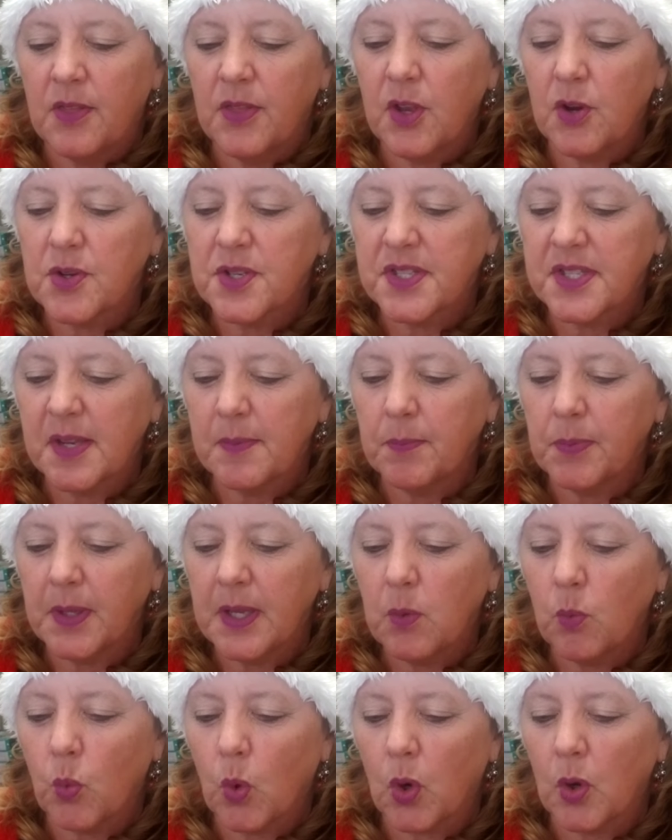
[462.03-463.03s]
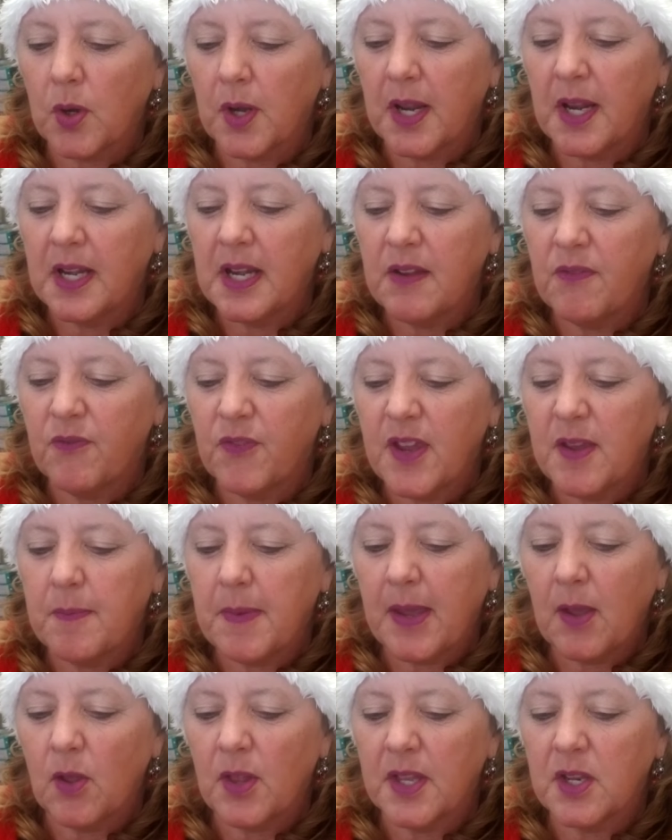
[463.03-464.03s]
There simply weren't any
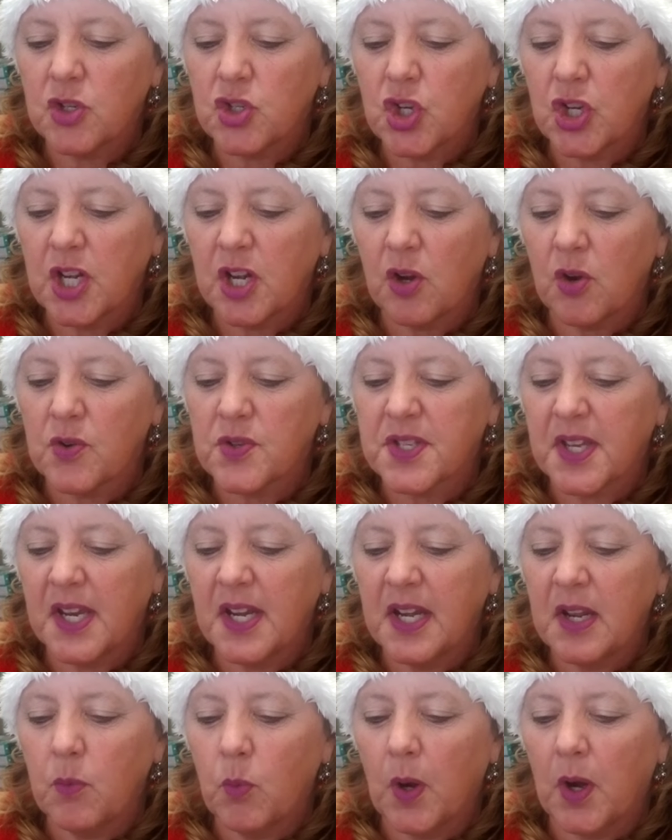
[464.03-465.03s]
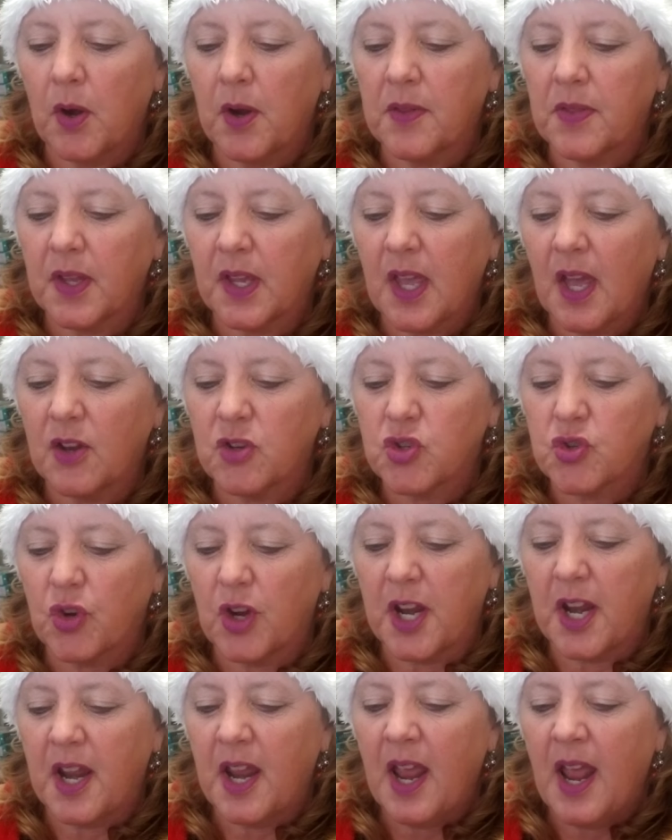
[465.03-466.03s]
female engineers anywhere in the
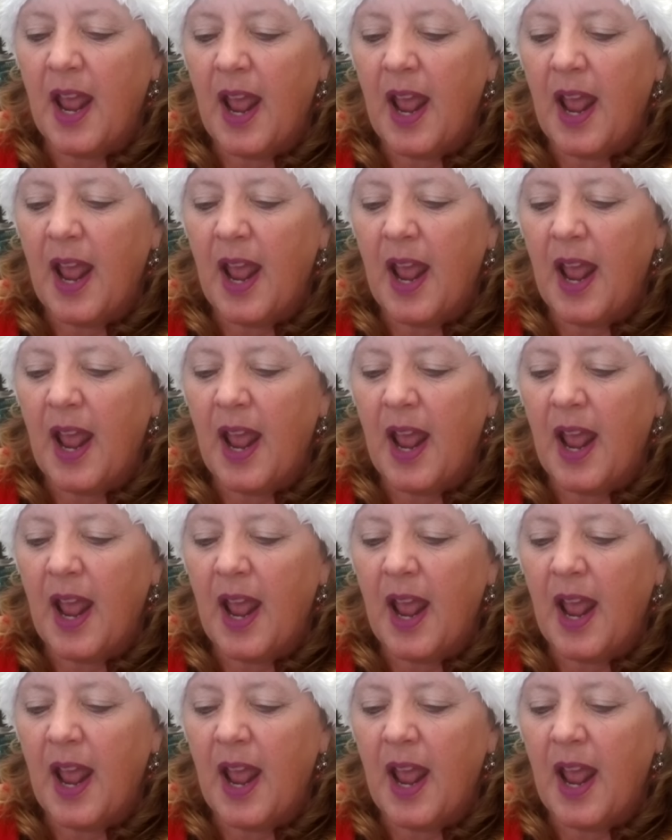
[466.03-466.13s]
country.